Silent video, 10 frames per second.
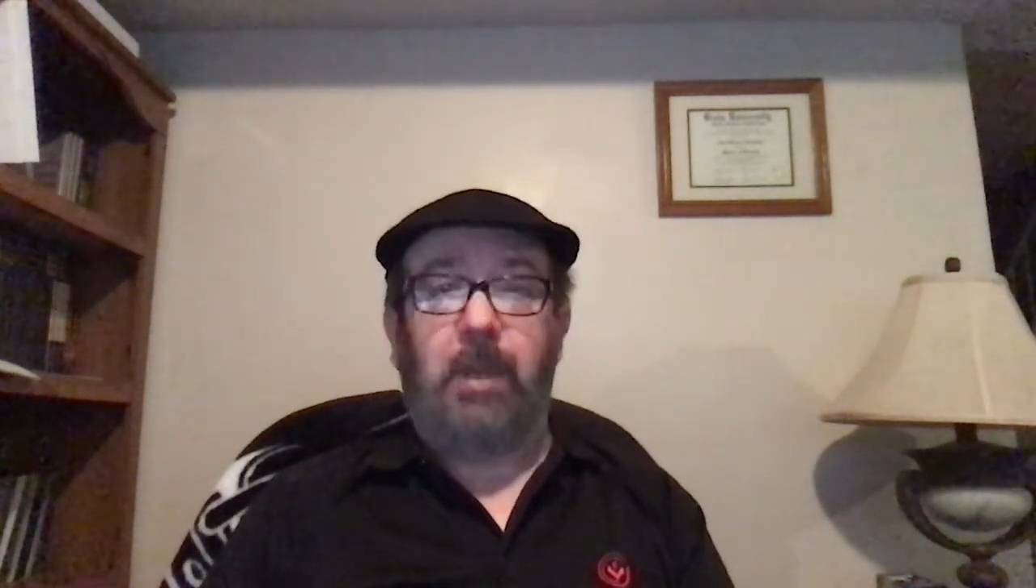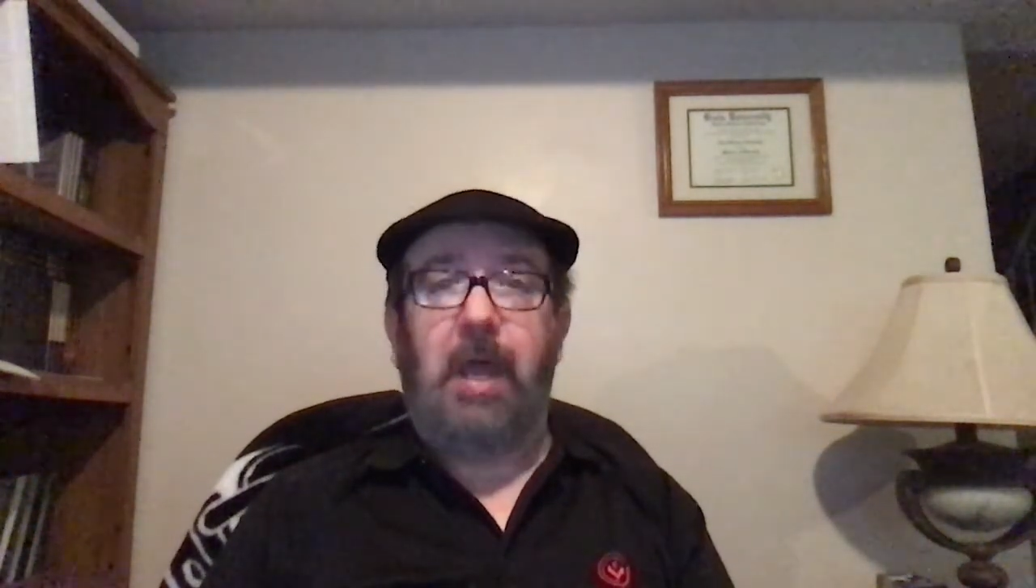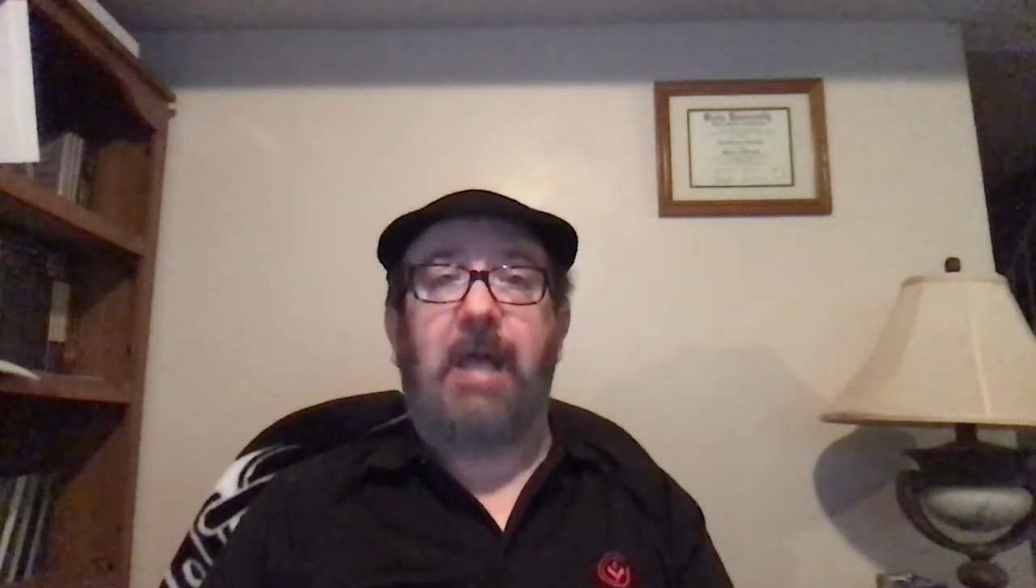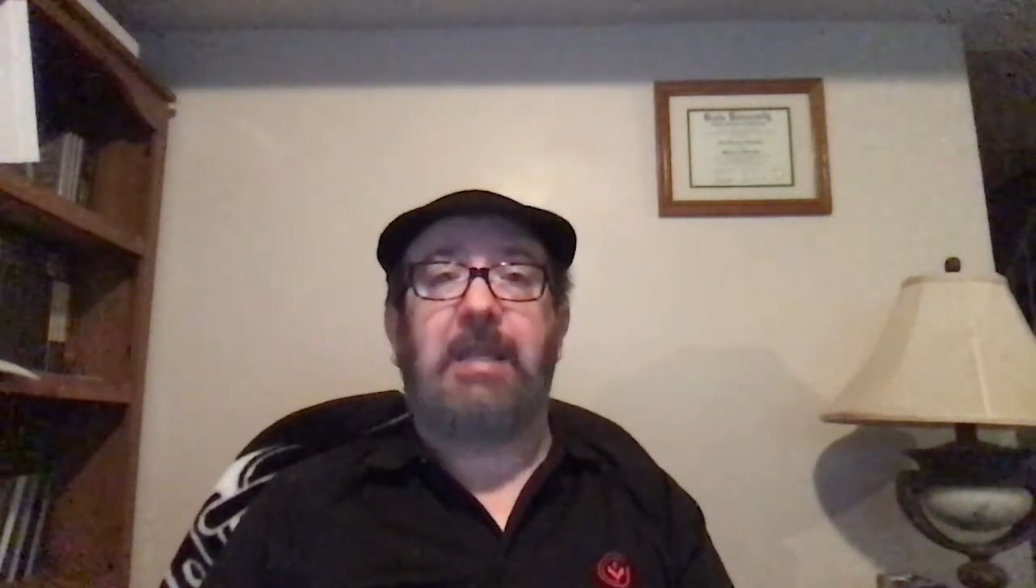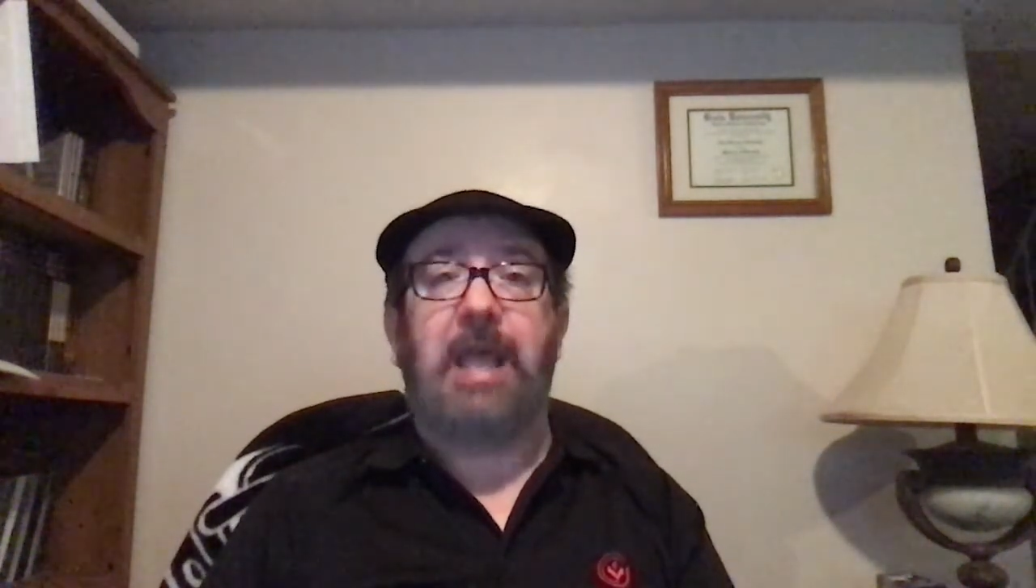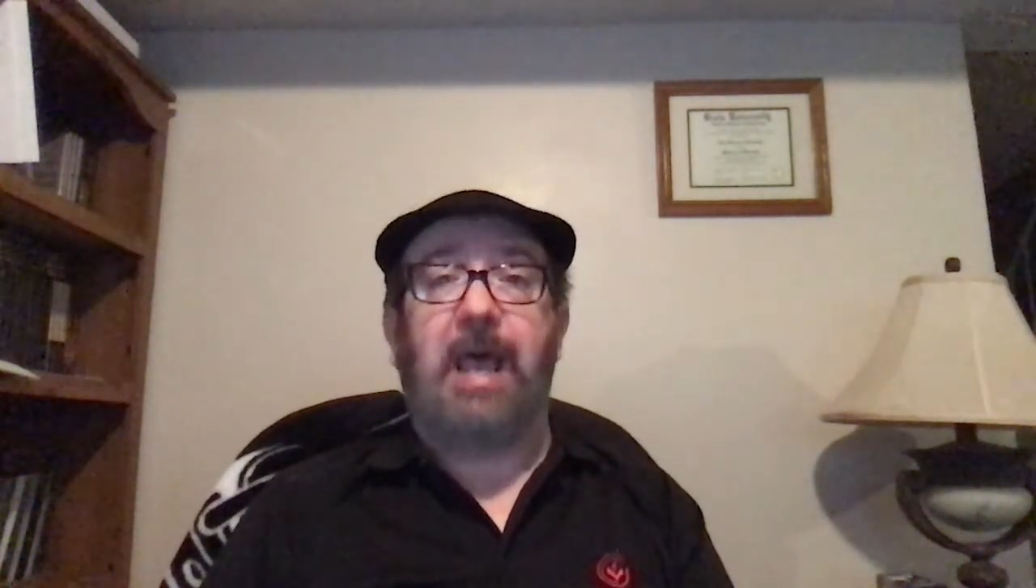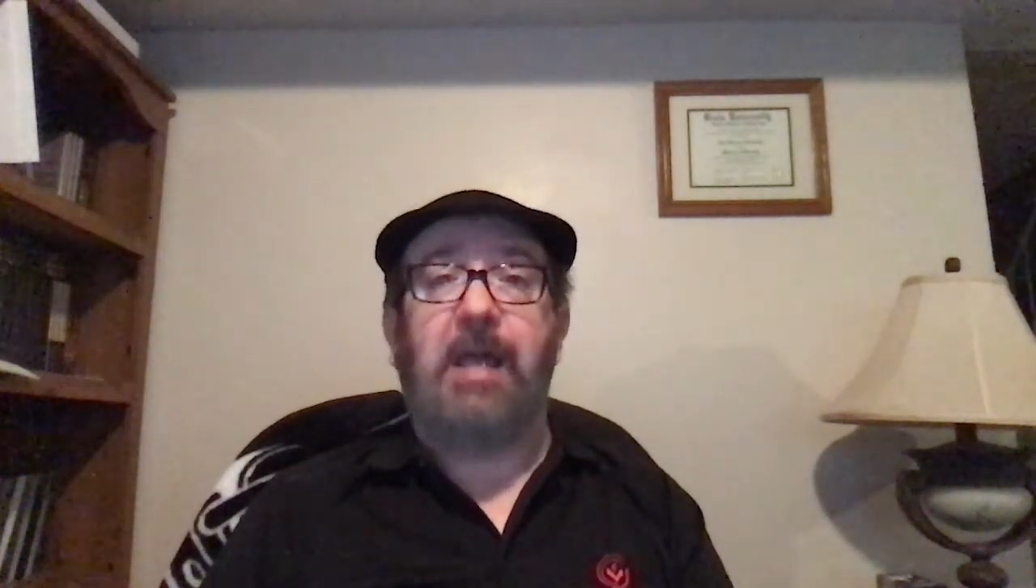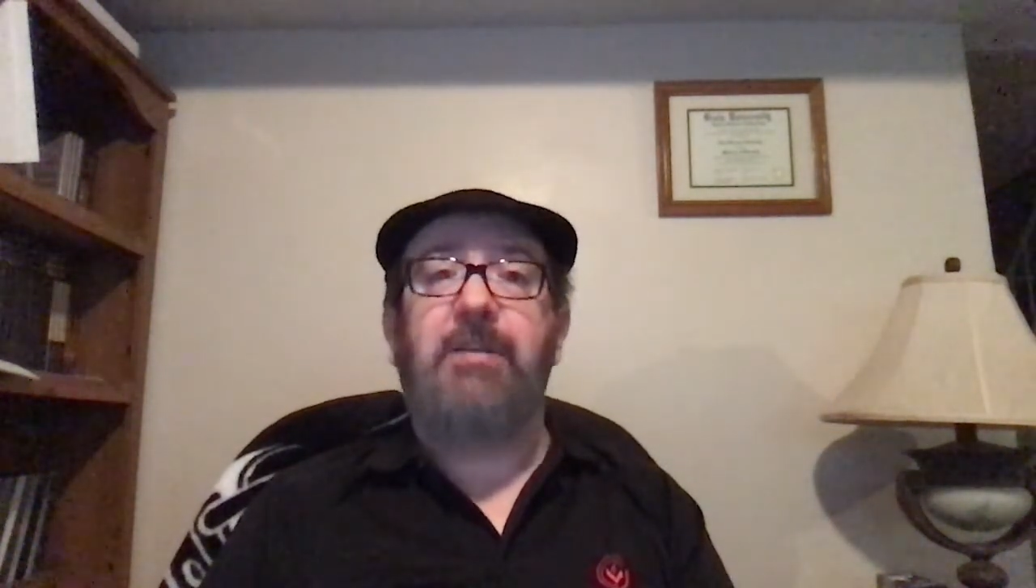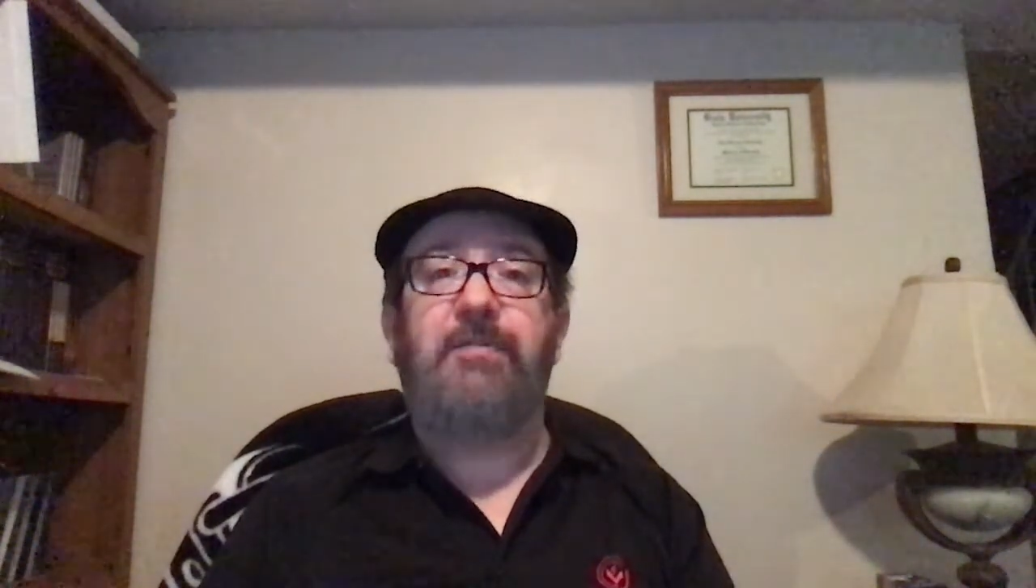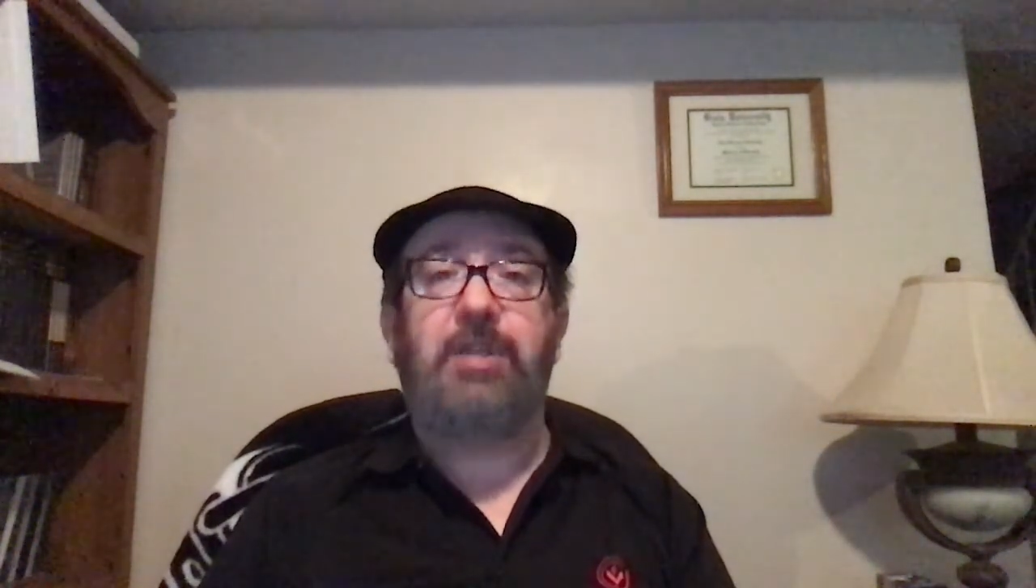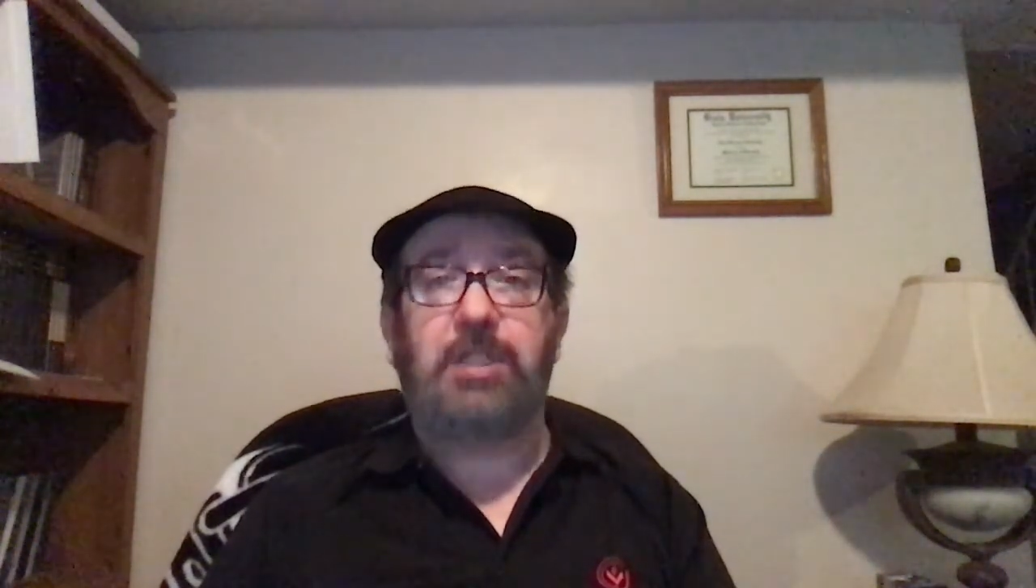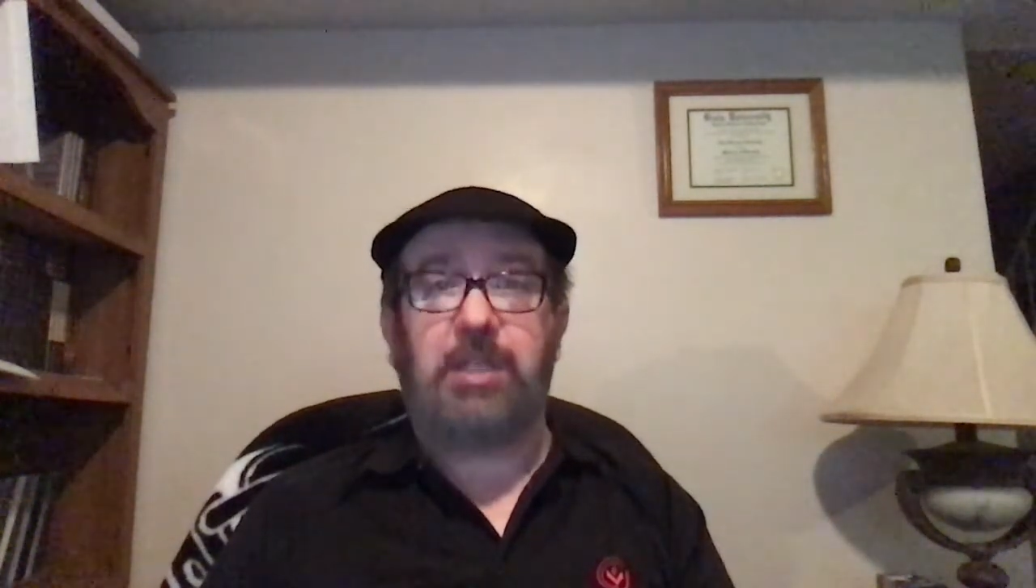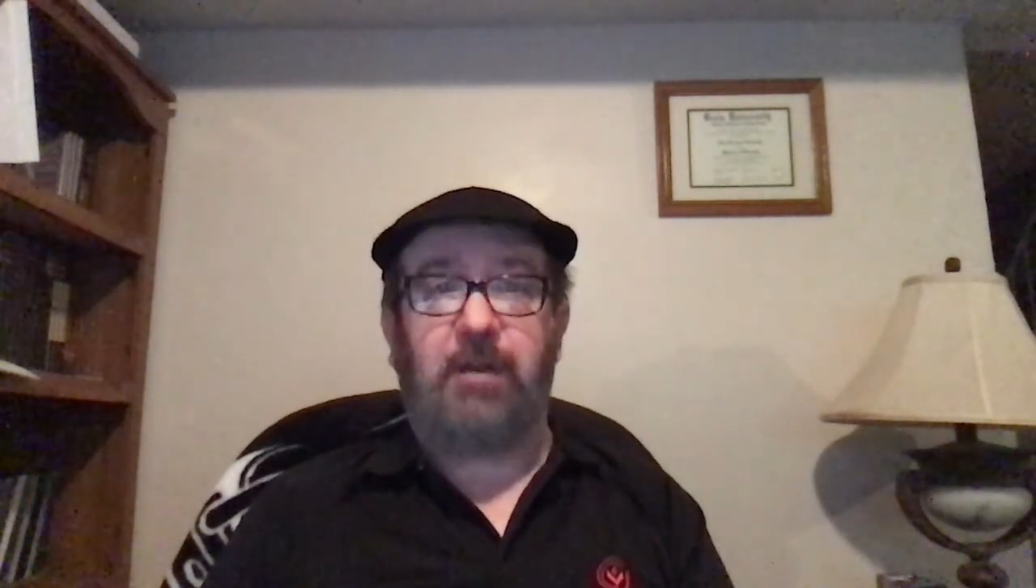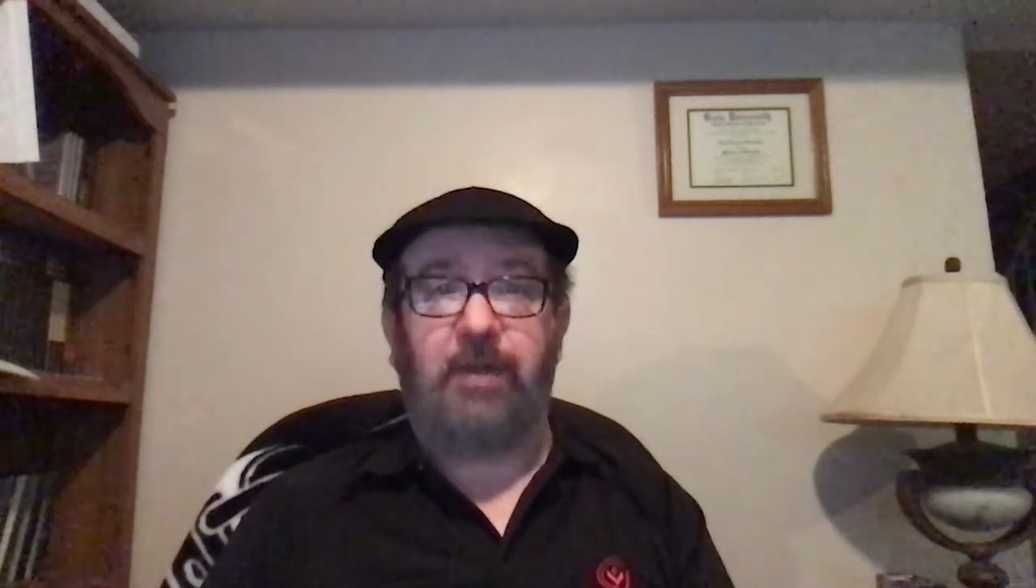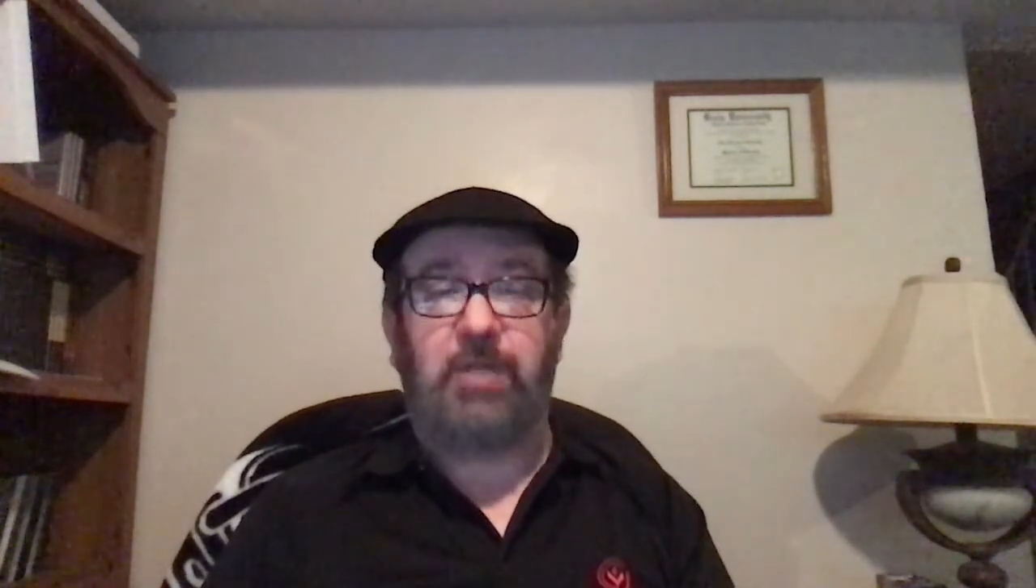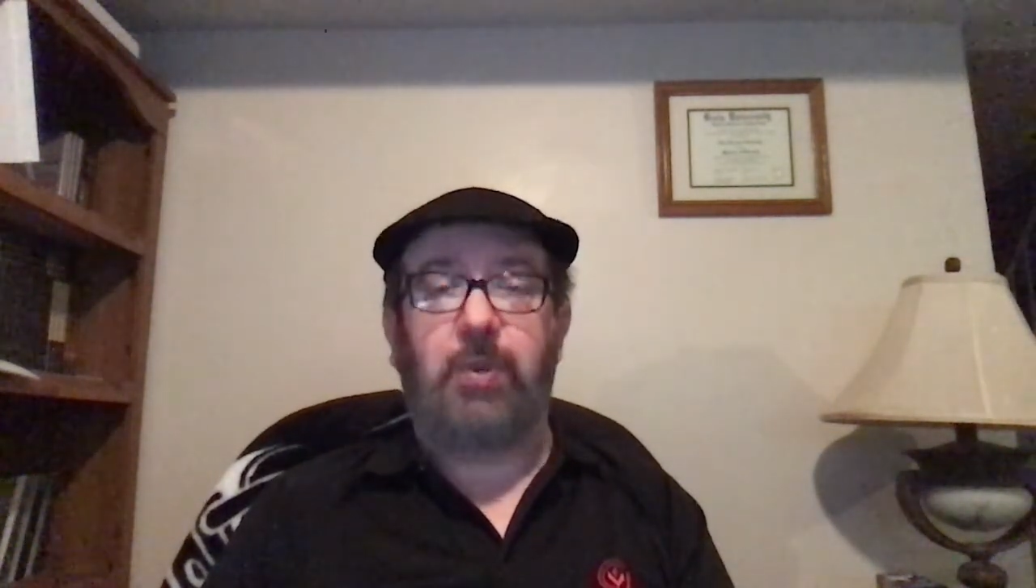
at the end of the service,